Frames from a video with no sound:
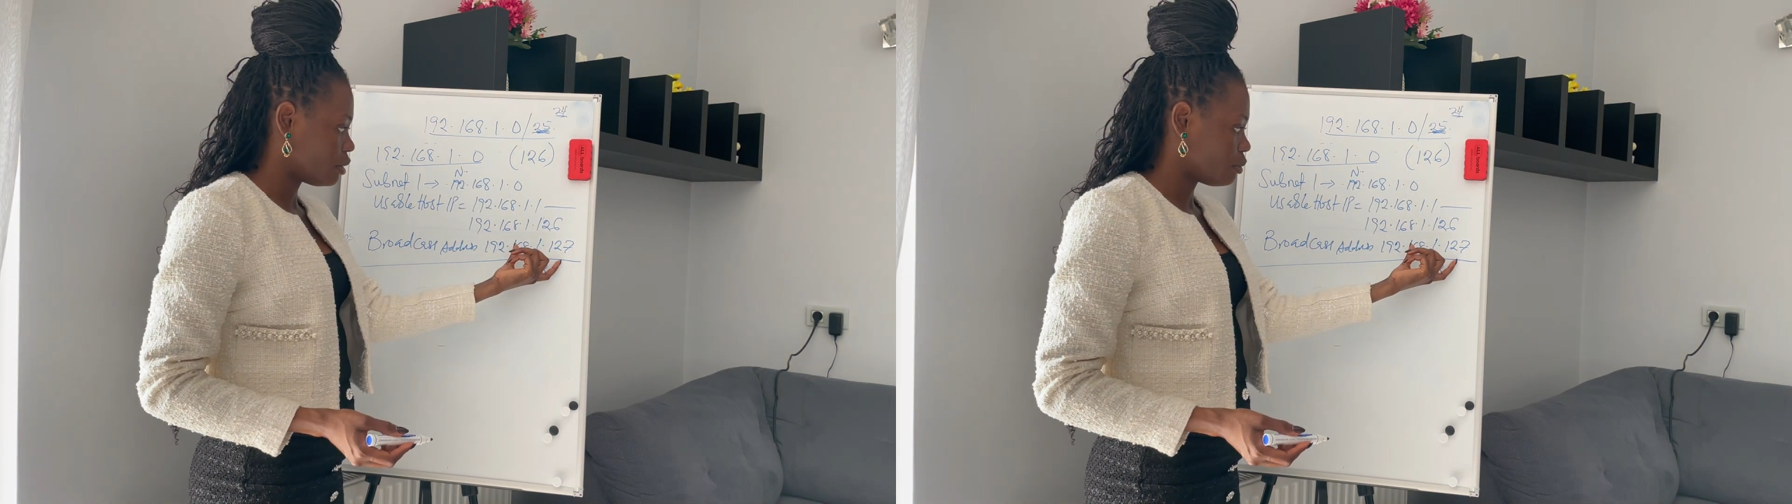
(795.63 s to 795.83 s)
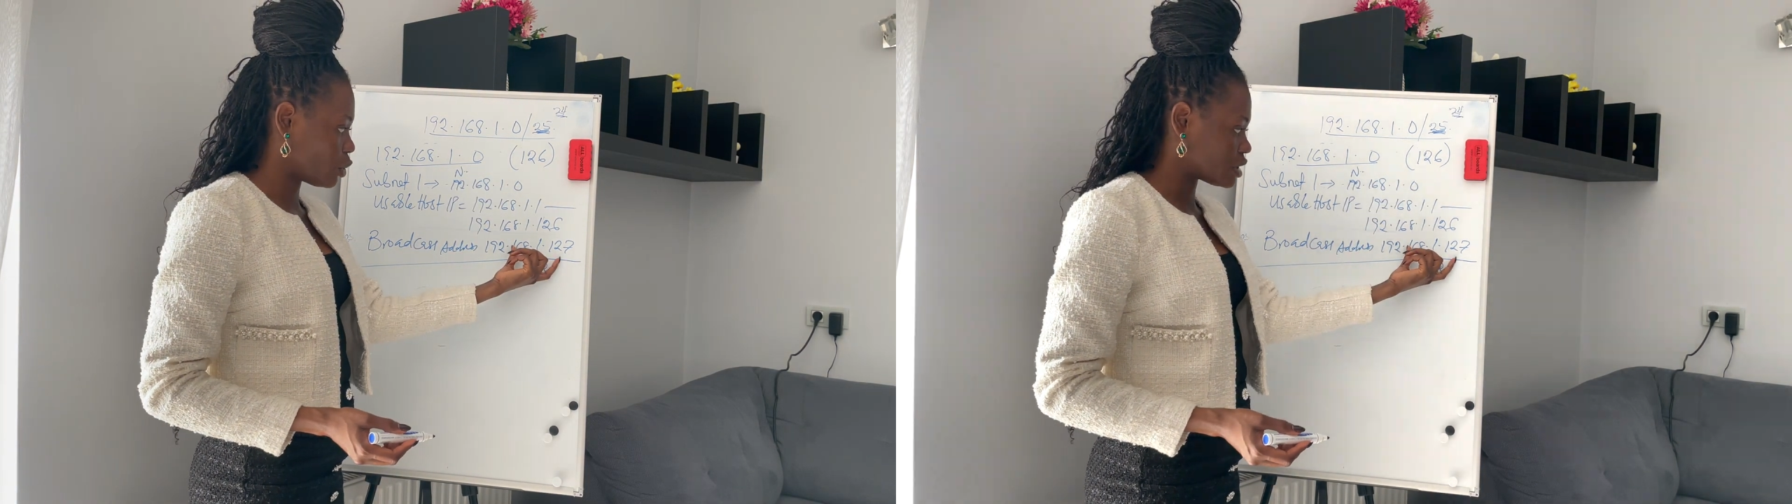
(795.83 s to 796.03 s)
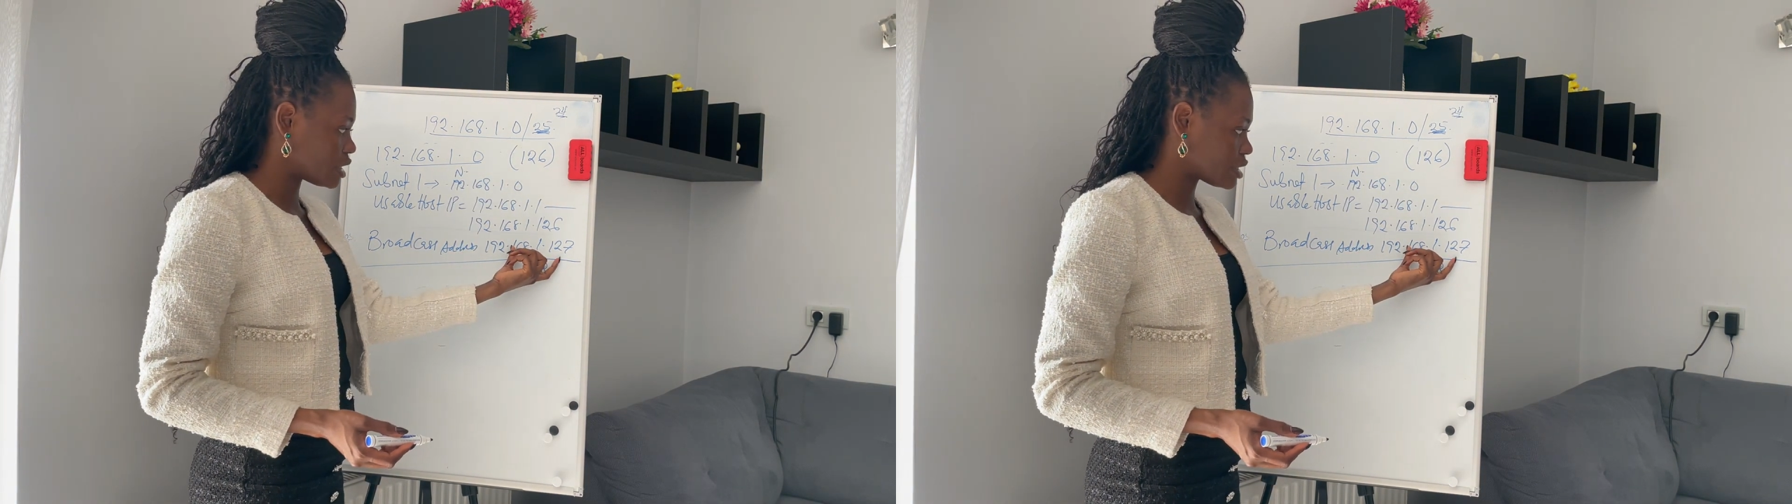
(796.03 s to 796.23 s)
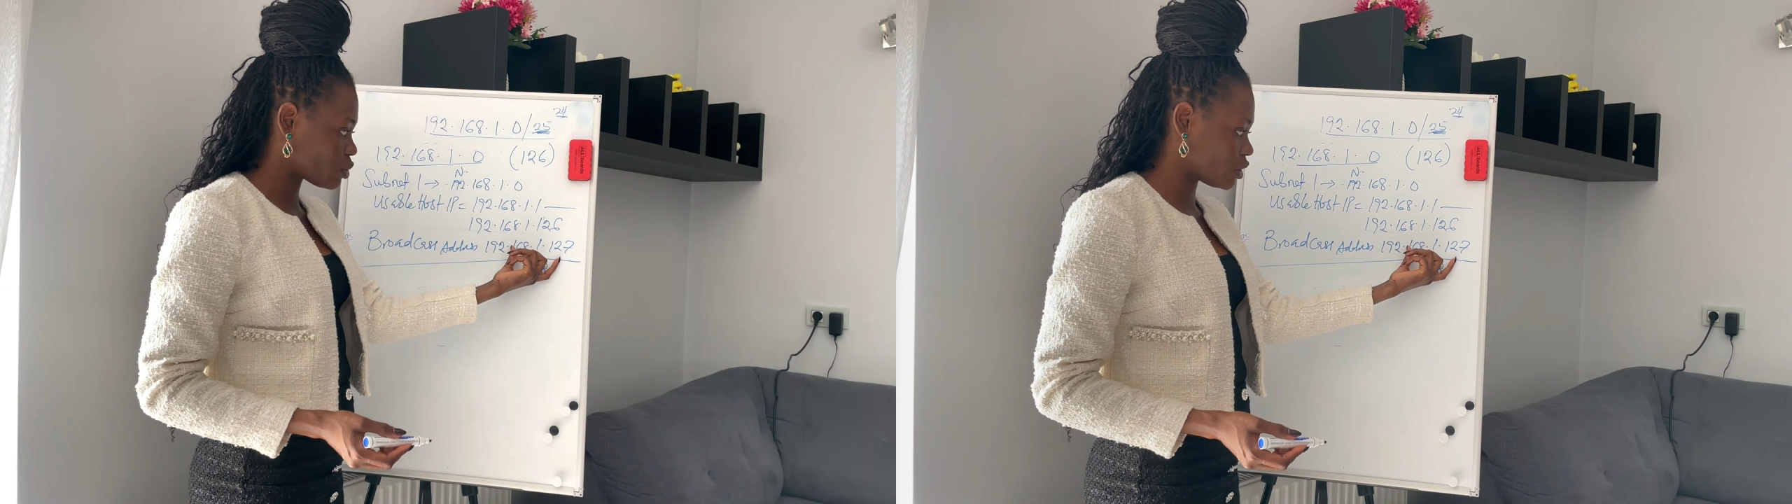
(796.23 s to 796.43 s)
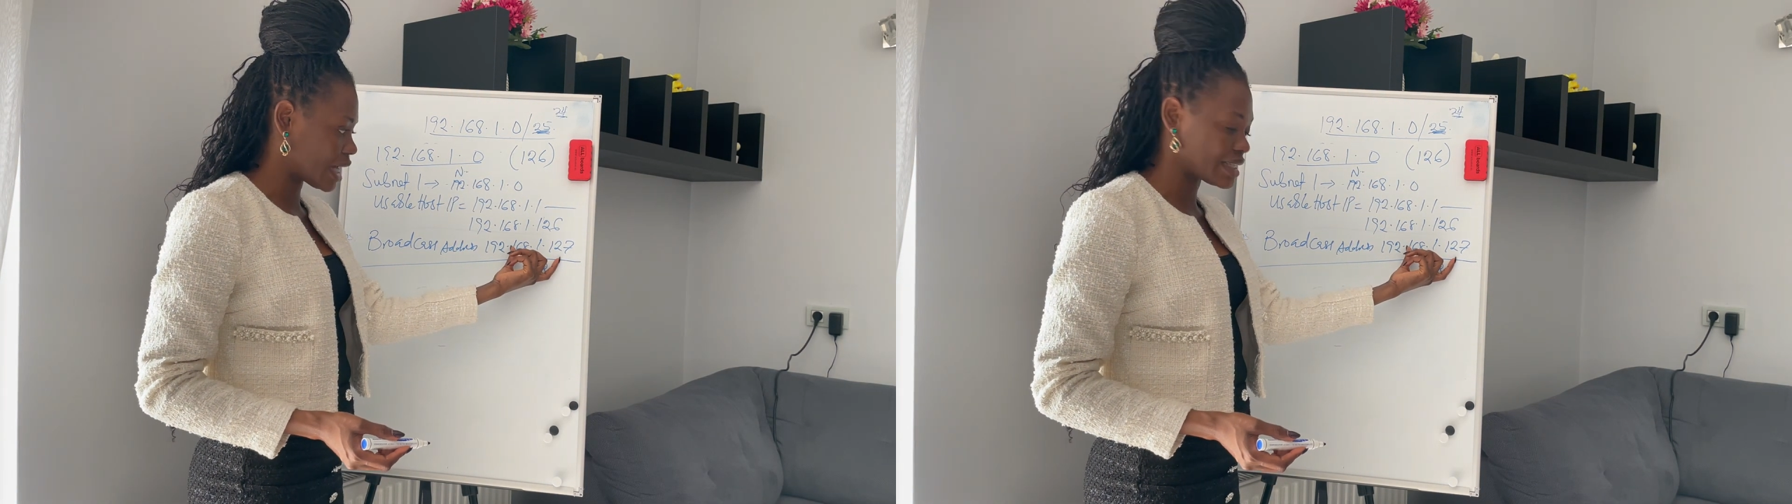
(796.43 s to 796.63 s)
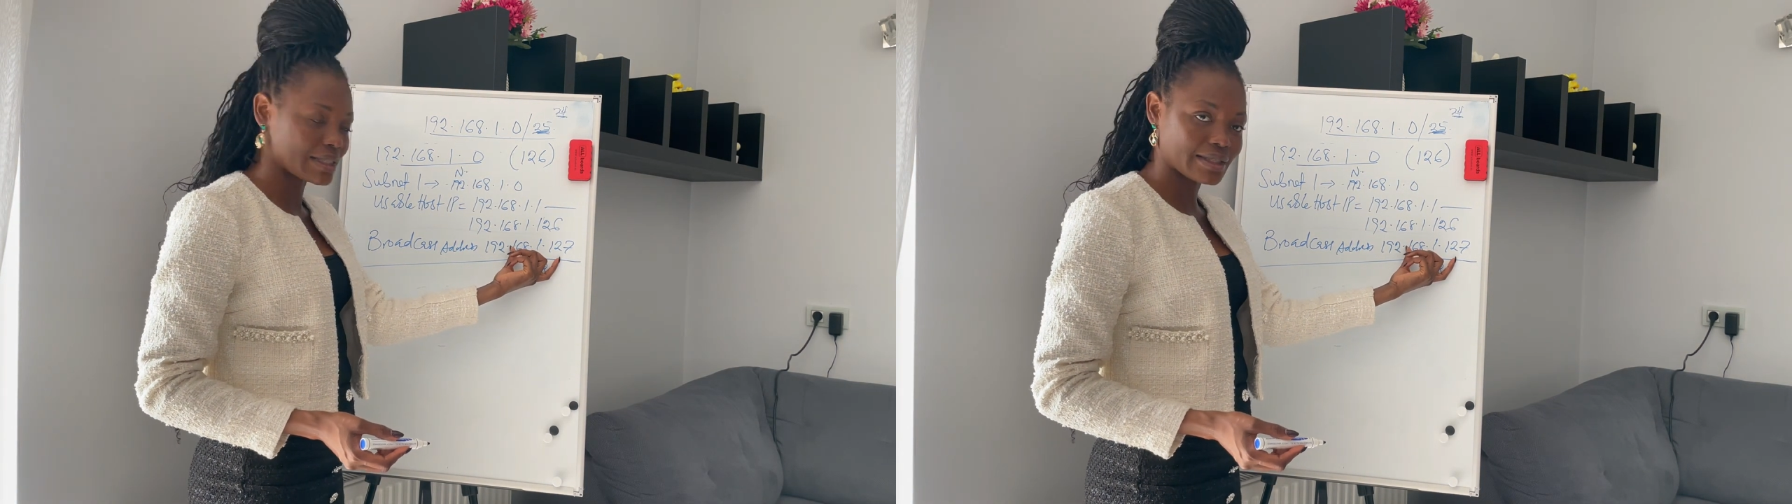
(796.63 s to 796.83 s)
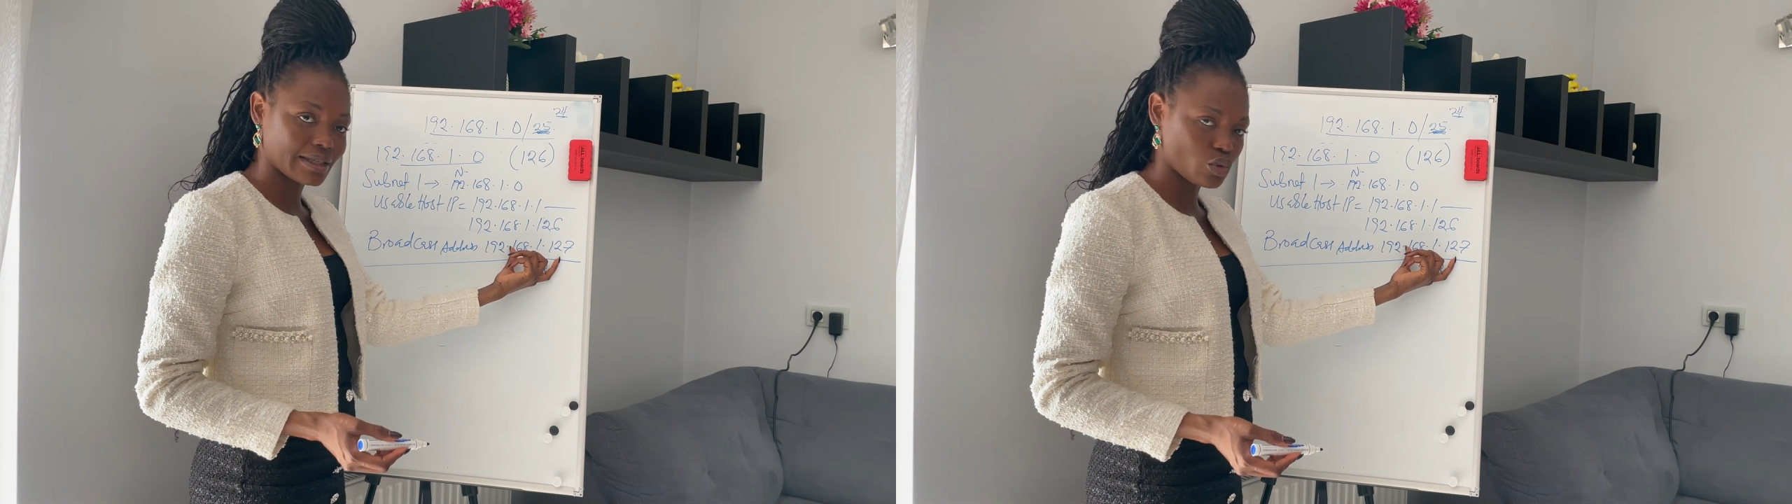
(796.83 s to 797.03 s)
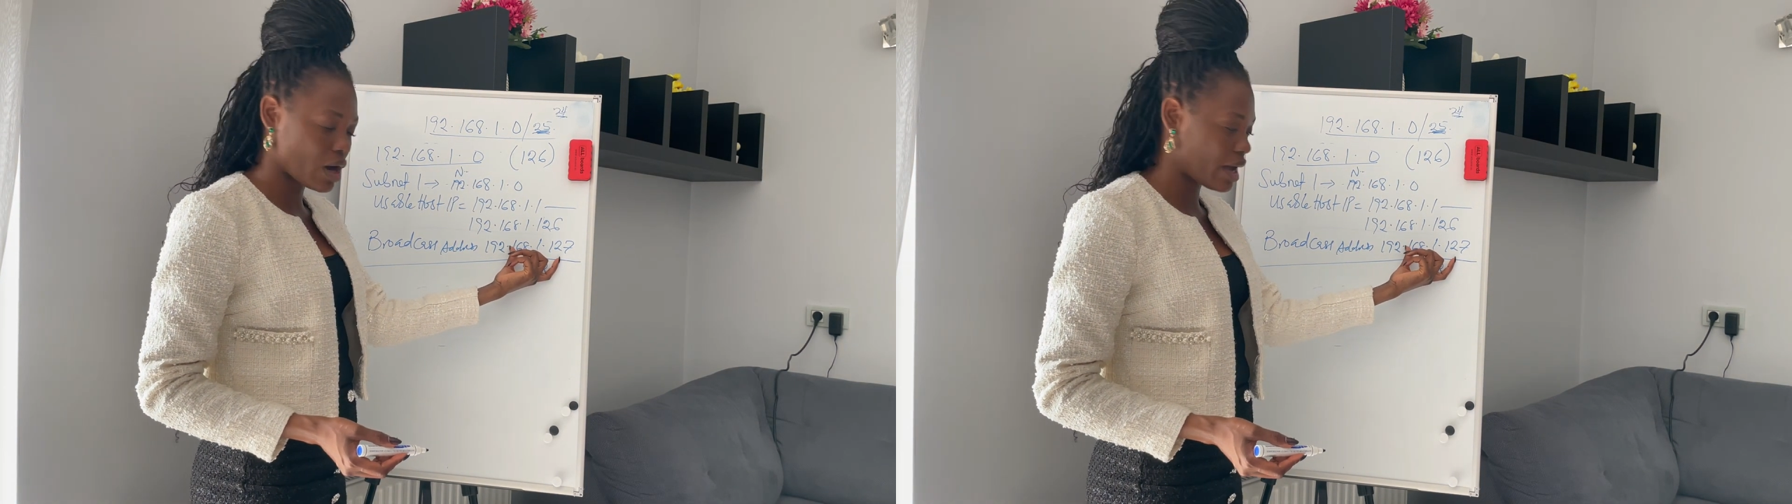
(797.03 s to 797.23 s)
plus this one as a
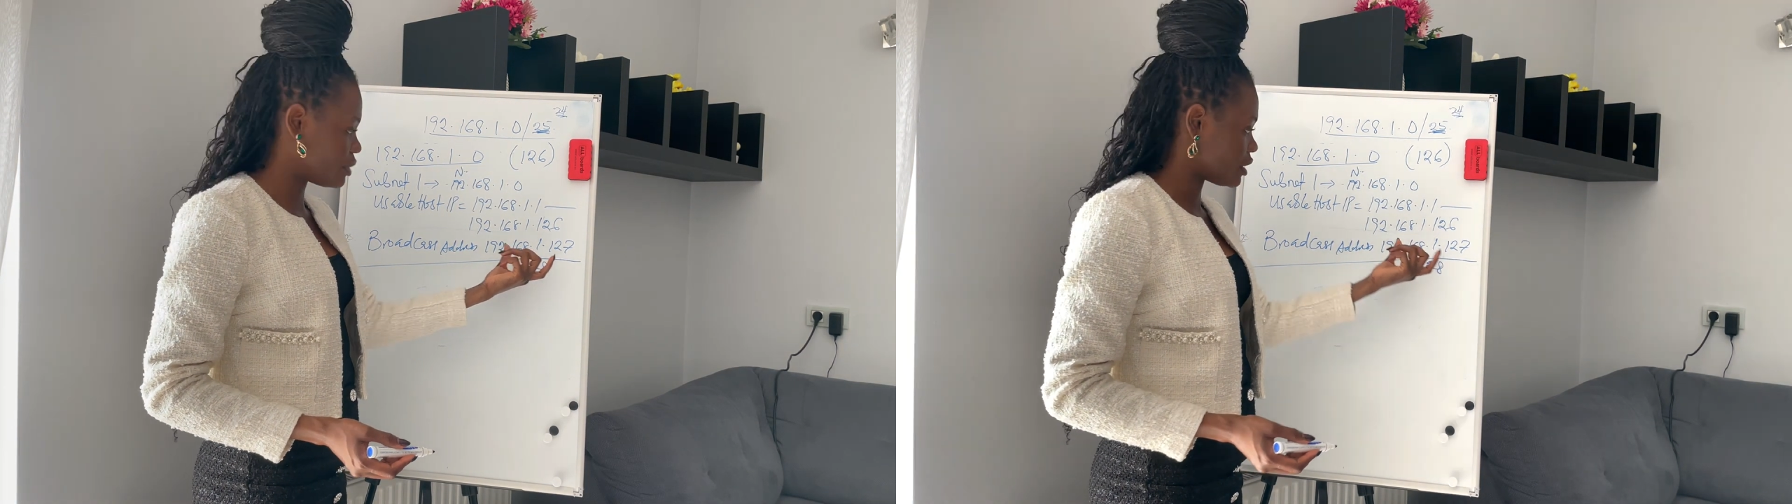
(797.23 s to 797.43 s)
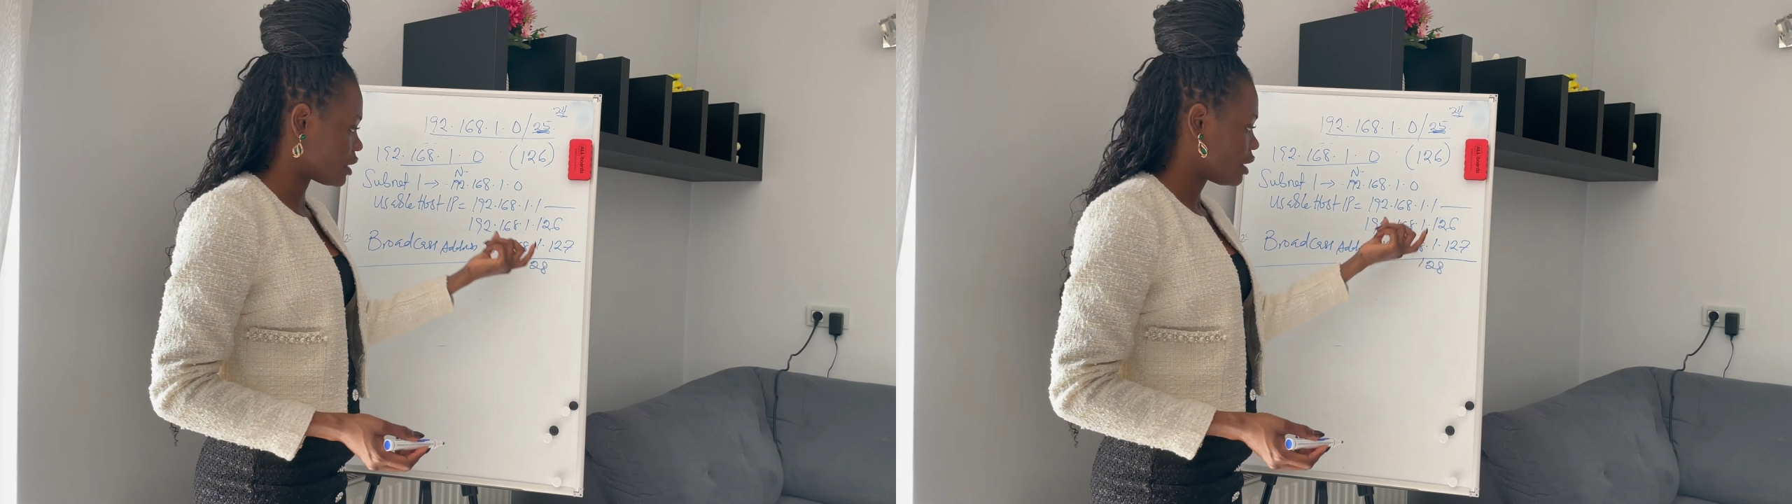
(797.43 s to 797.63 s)
single IP,